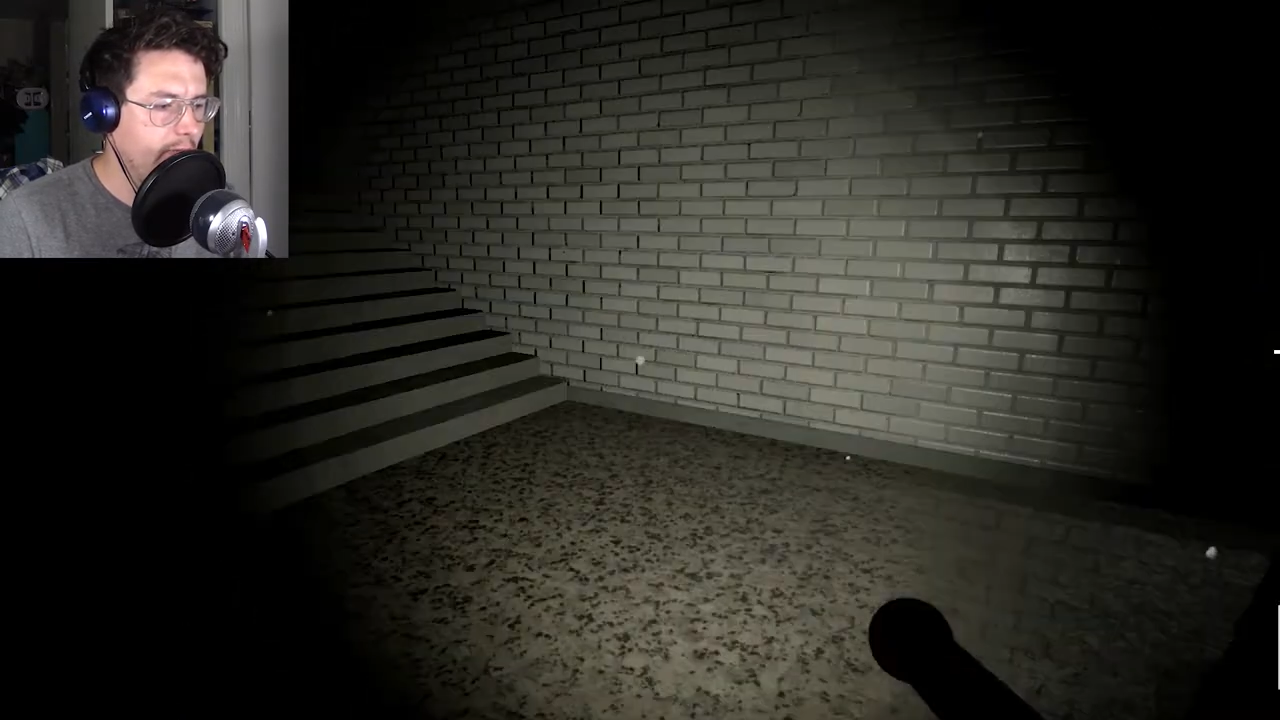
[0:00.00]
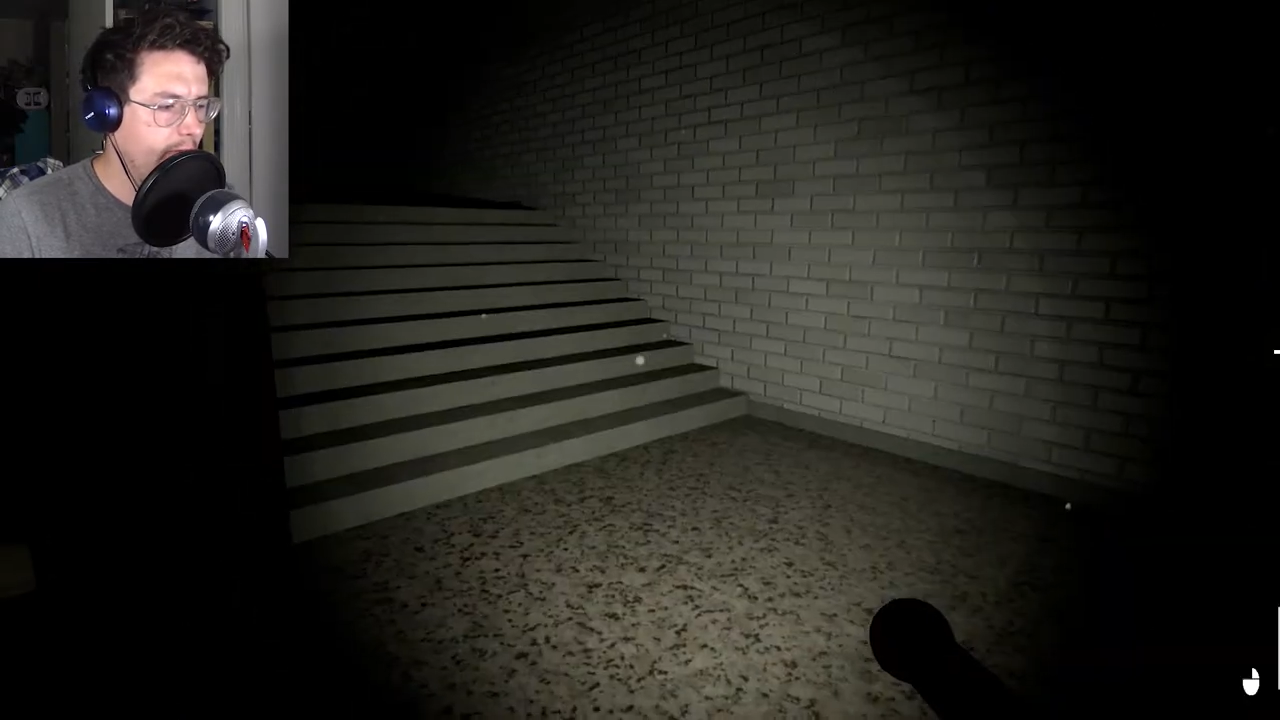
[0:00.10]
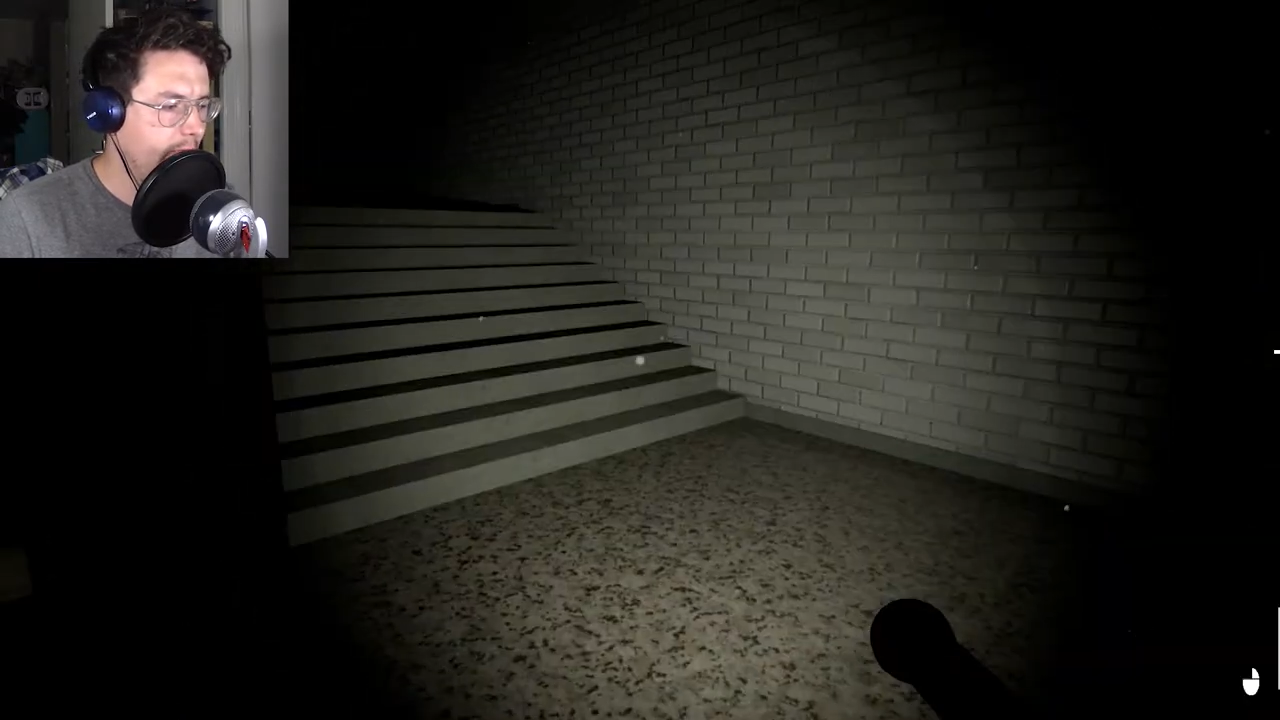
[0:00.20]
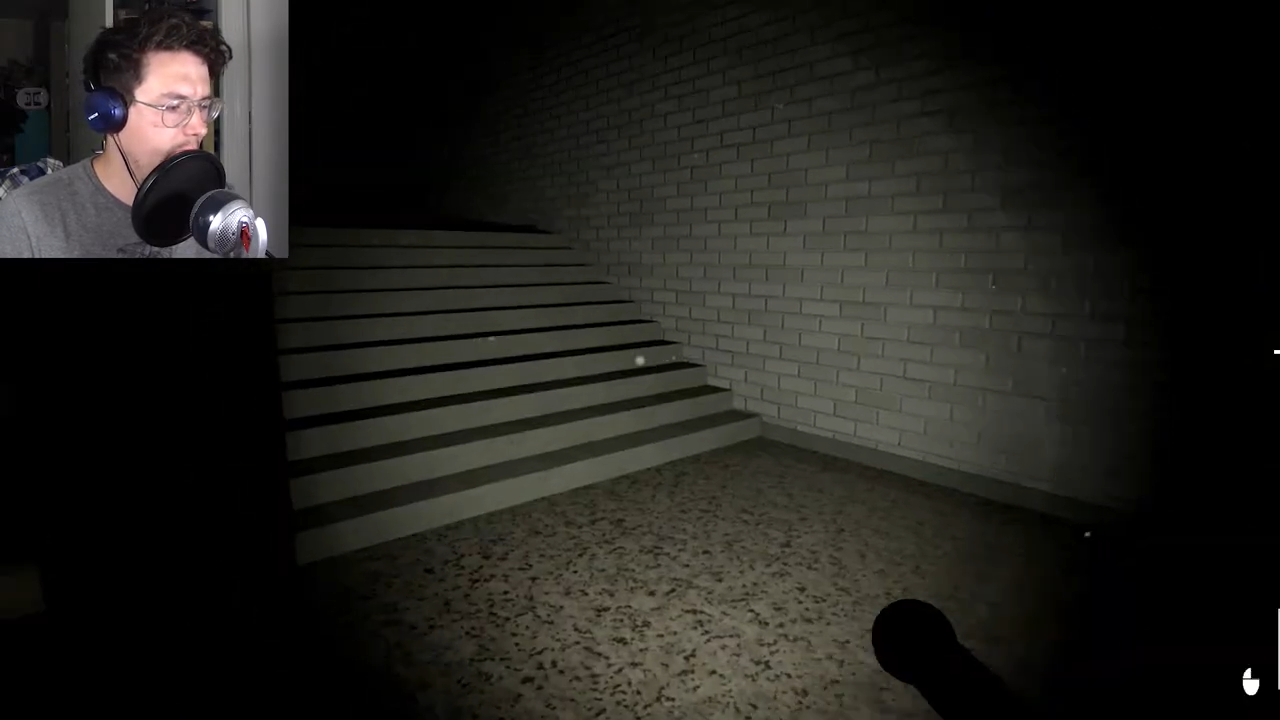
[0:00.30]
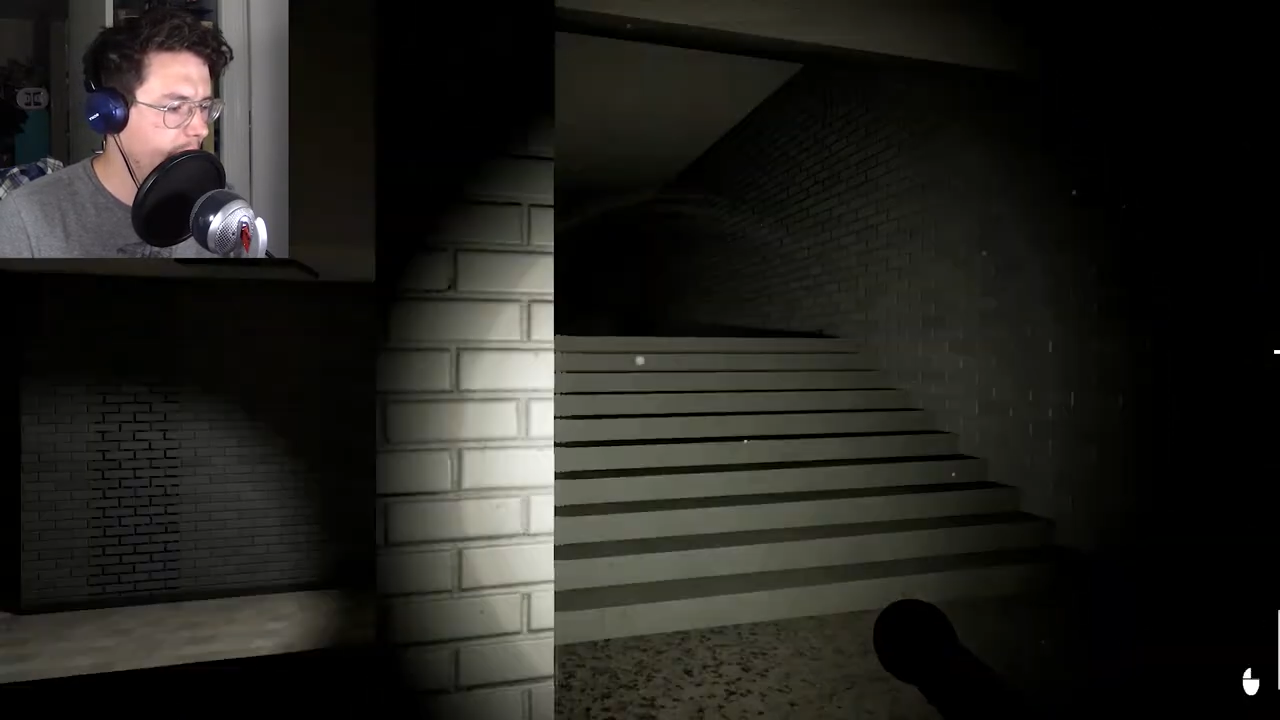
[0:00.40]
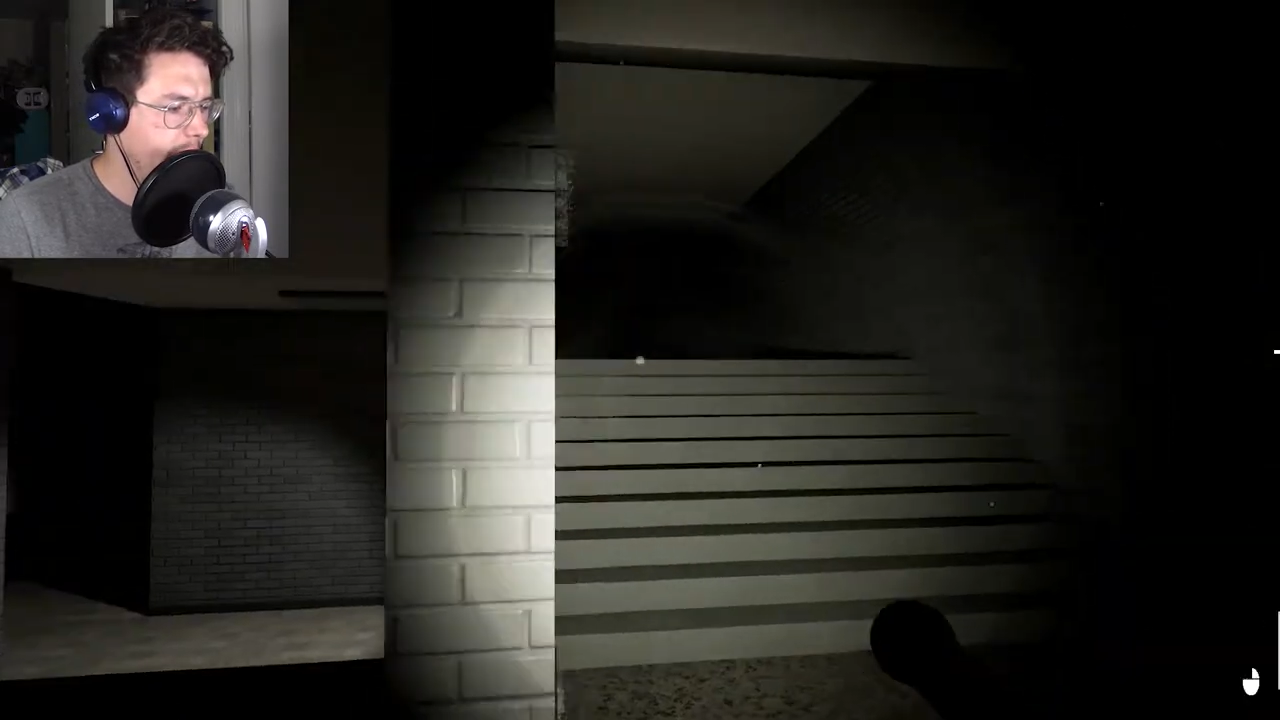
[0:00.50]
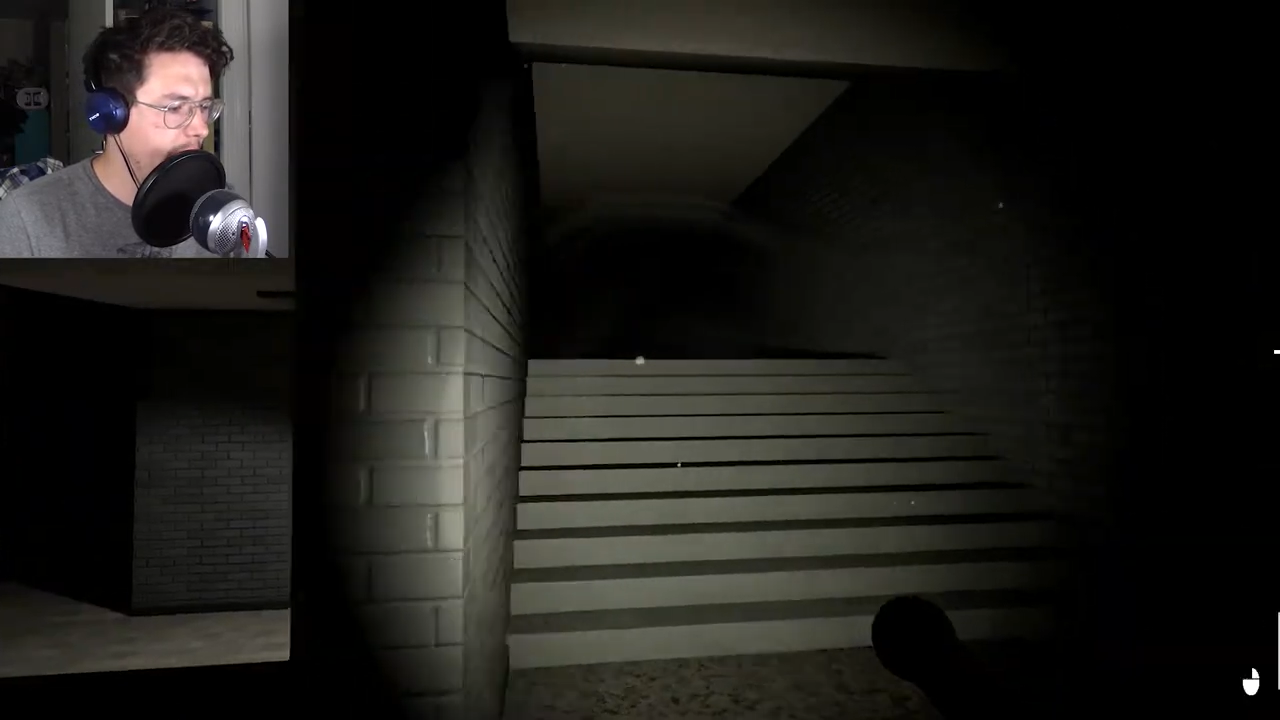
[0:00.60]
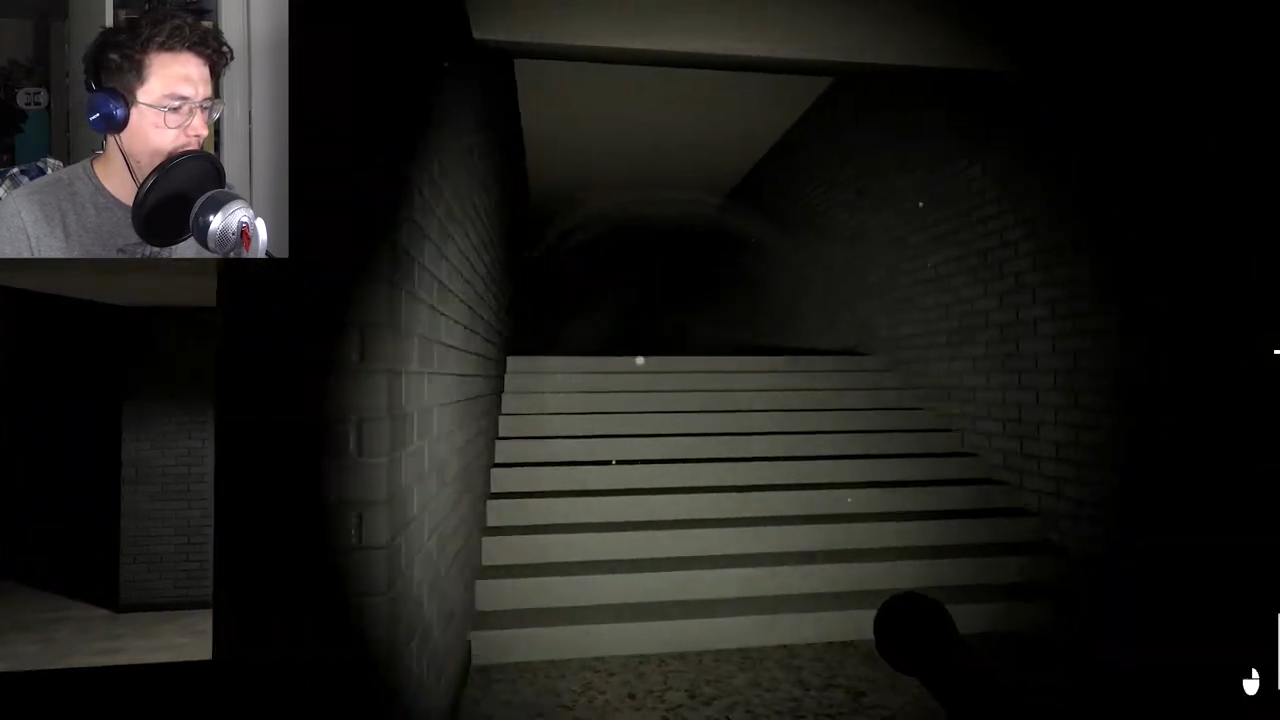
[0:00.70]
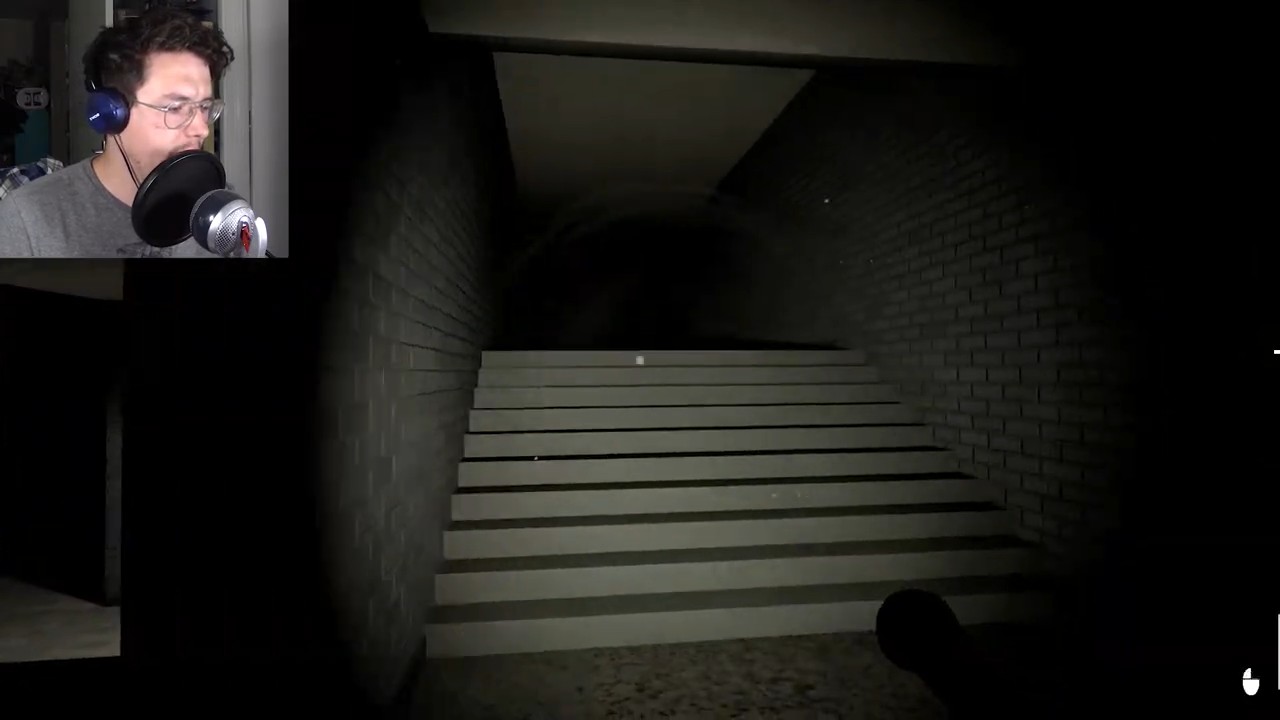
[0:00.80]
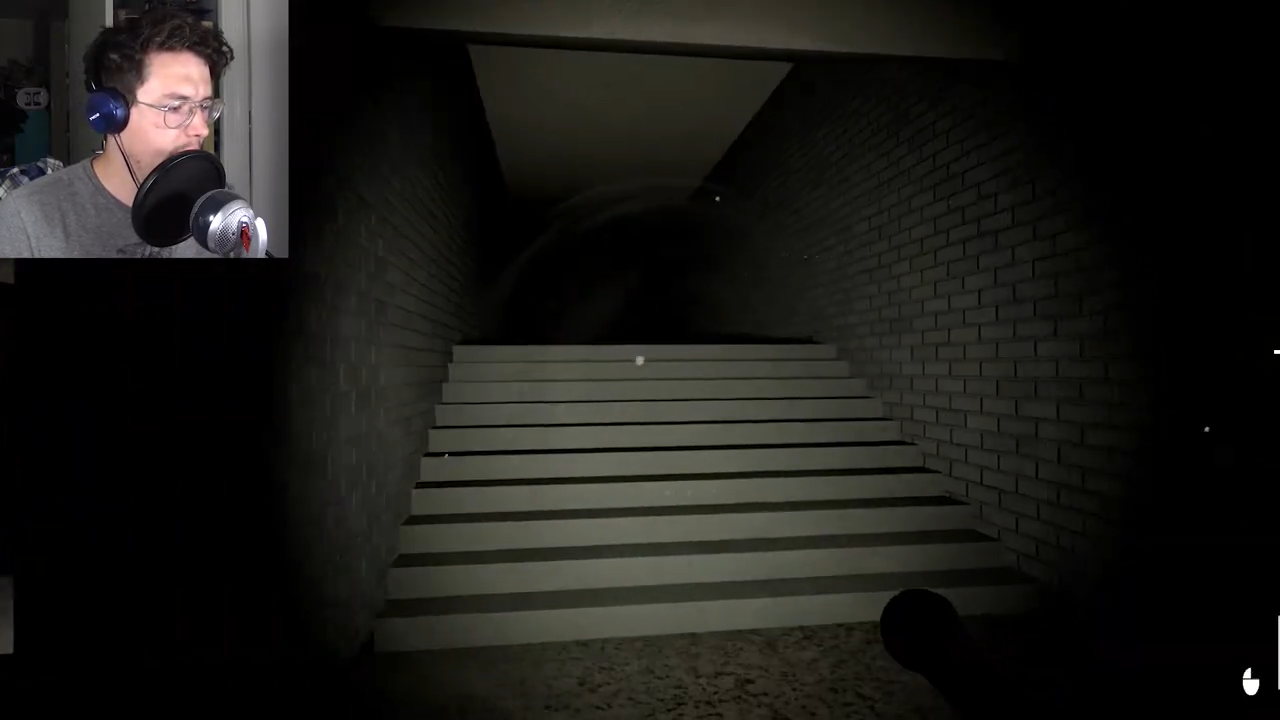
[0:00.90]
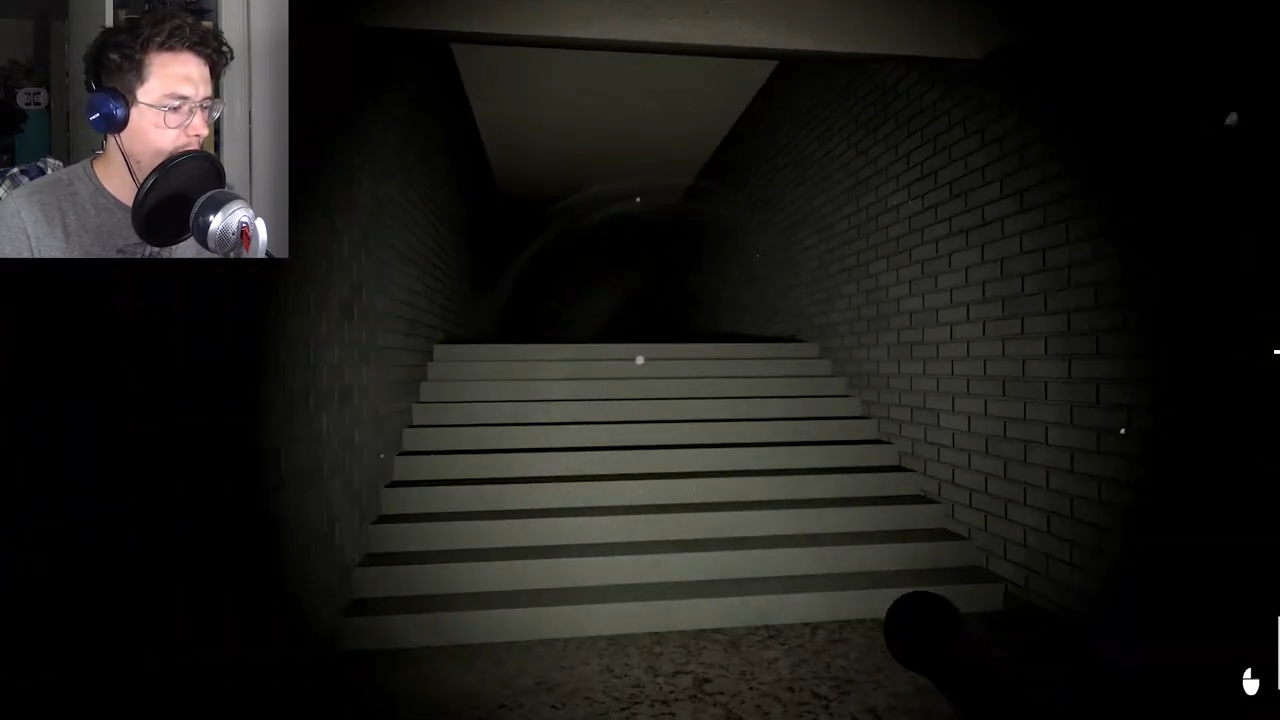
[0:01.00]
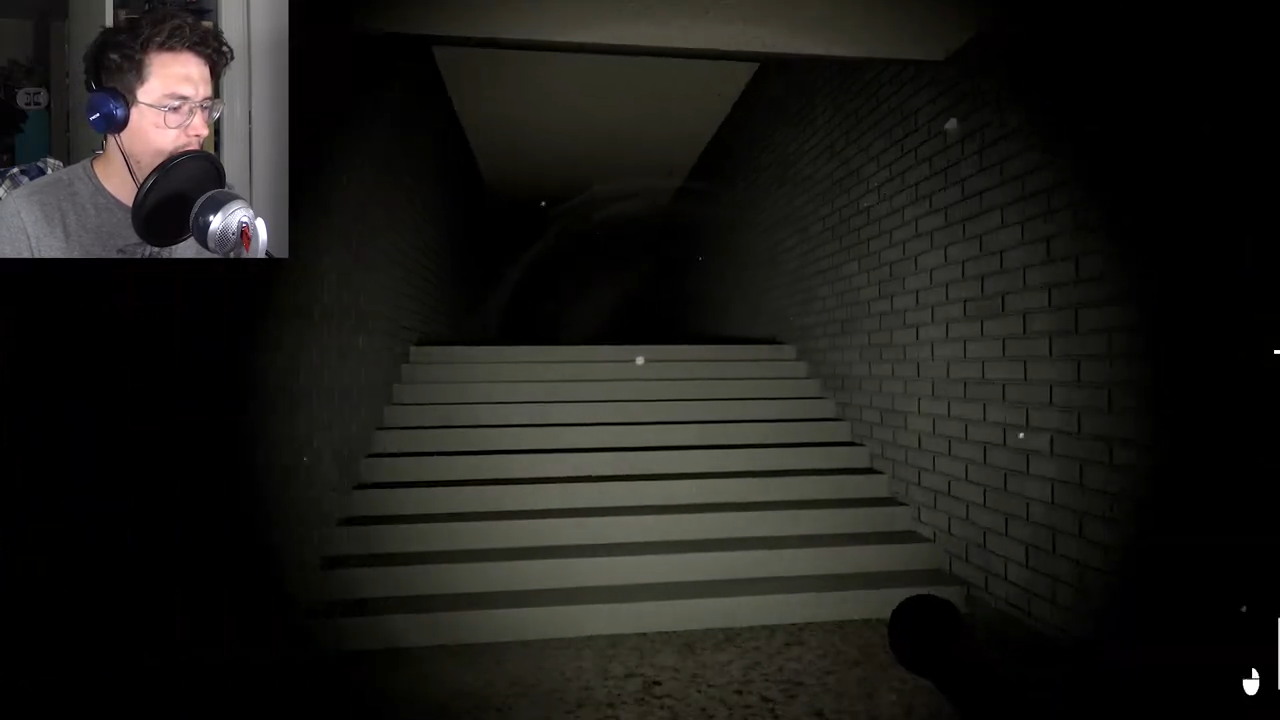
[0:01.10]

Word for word: or the yellow pages.